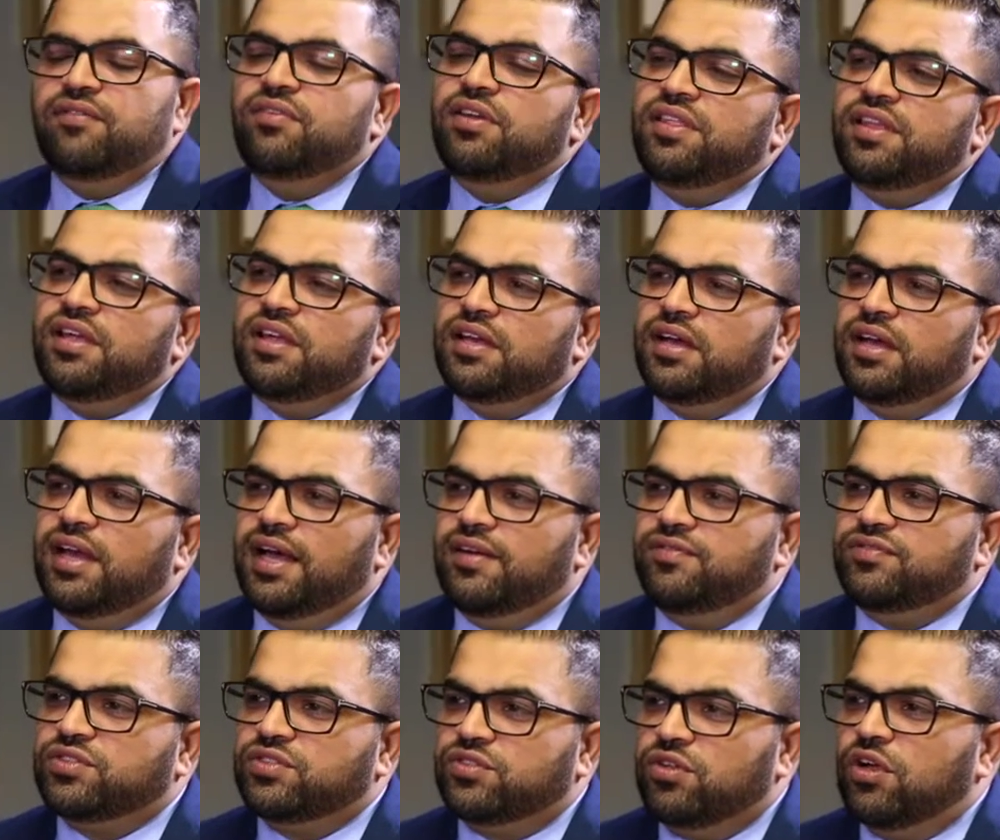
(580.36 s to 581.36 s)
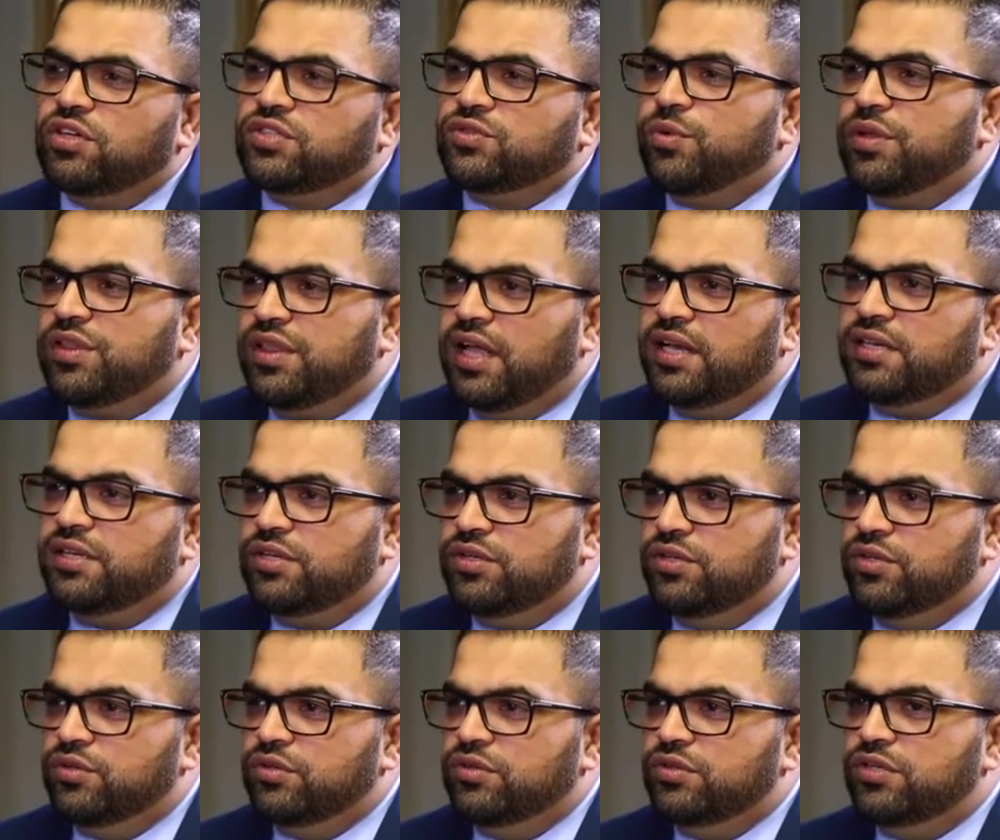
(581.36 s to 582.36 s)
Everything in life starts with
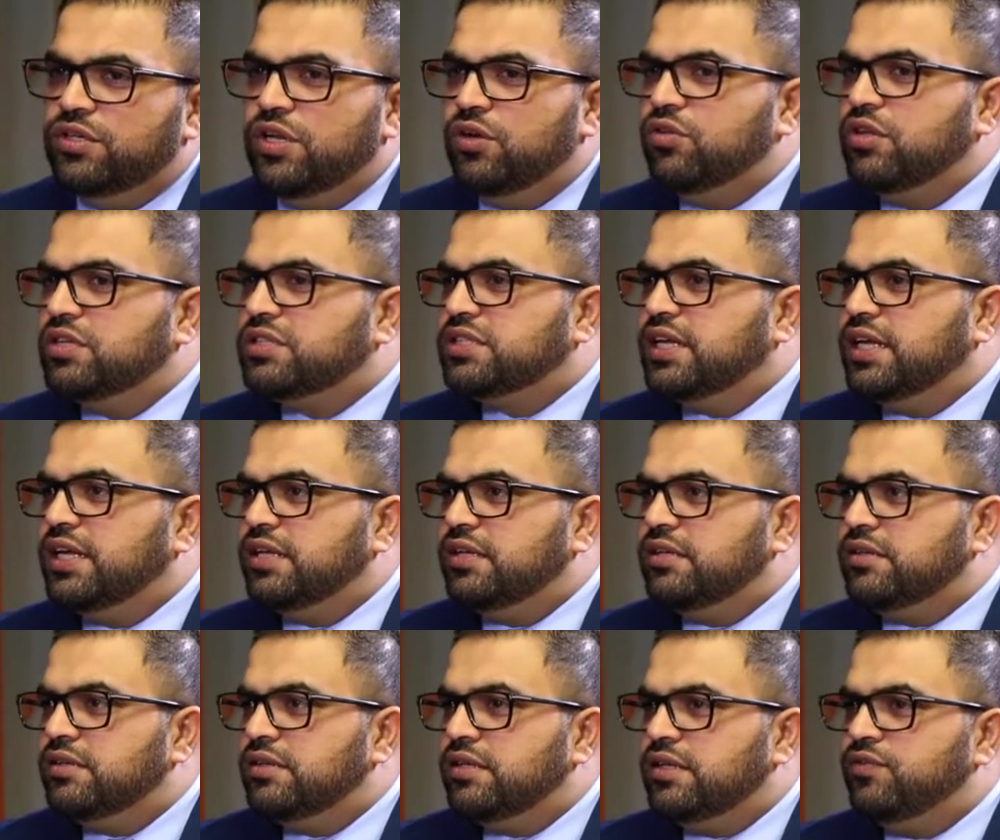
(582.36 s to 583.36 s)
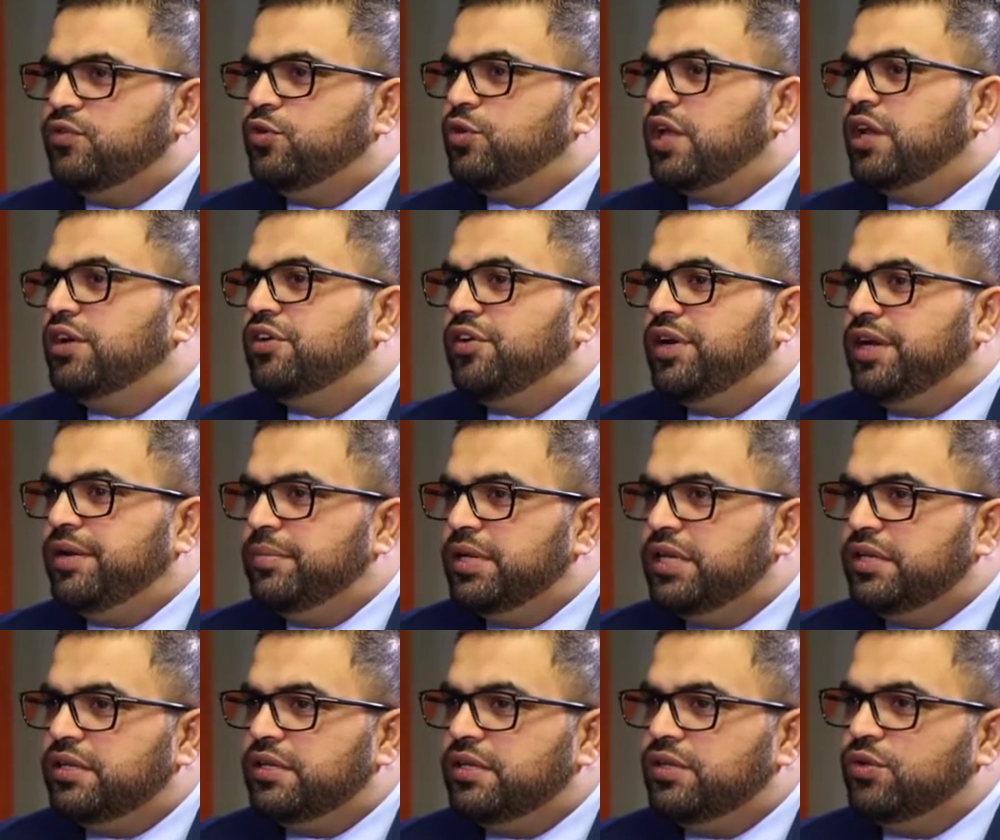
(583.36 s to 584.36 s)
attitude. You know the saying, if you can dream
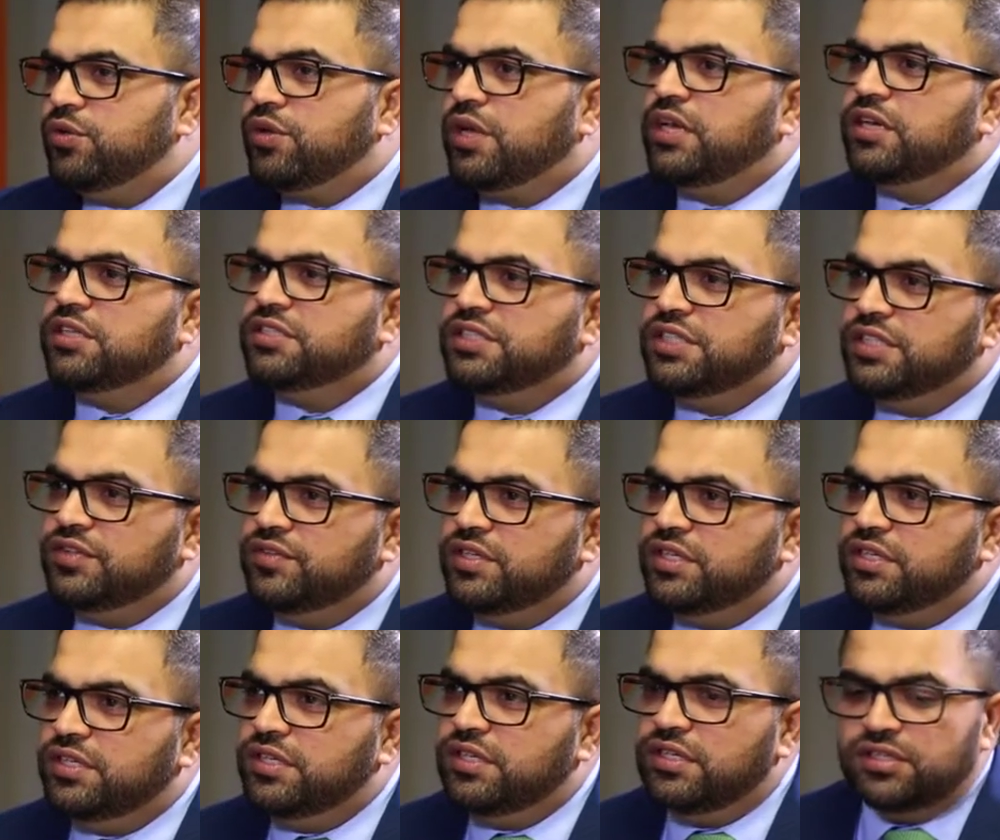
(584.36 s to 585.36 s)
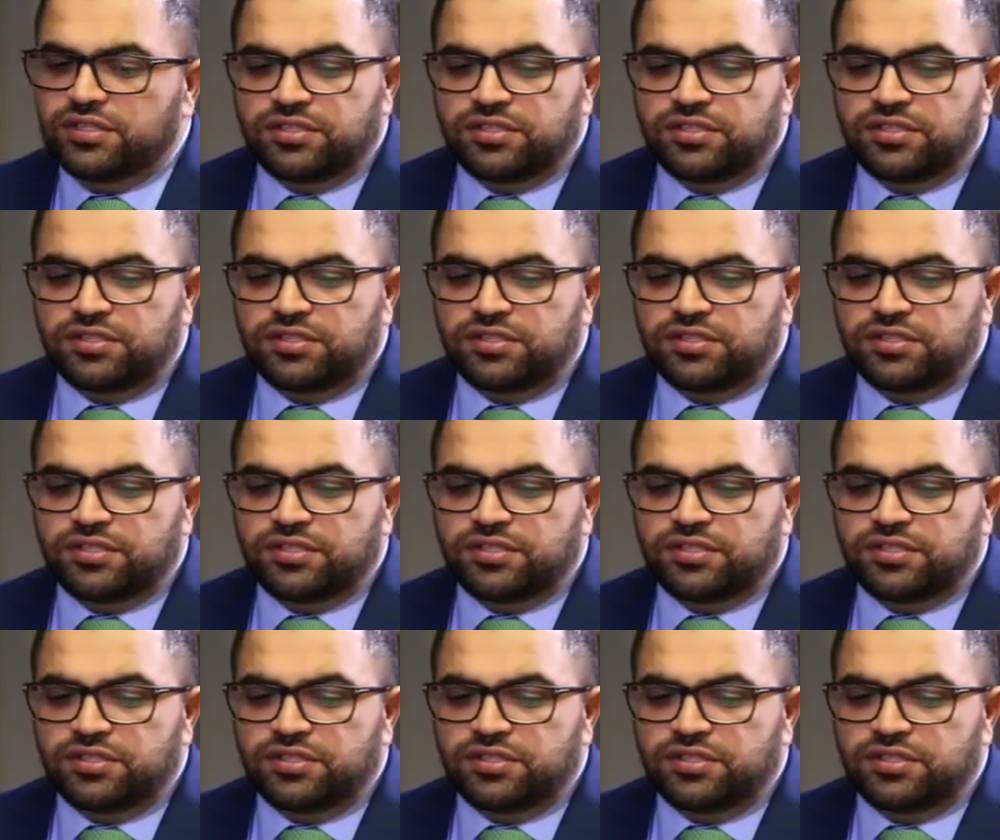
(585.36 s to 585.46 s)
it, you can achieve it.